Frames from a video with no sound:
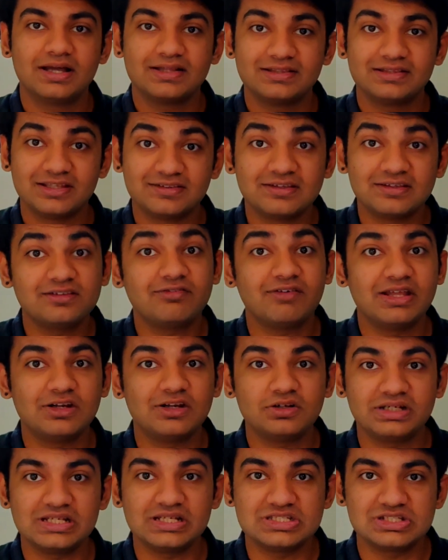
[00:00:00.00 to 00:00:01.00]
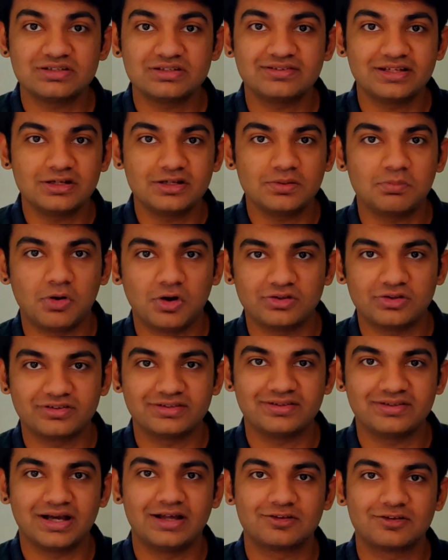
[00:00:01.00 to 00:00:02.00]
This is where your teachers and your
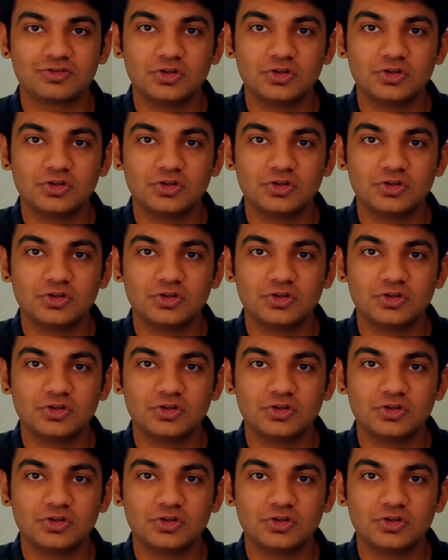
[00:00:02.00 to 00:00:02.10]
bosses are.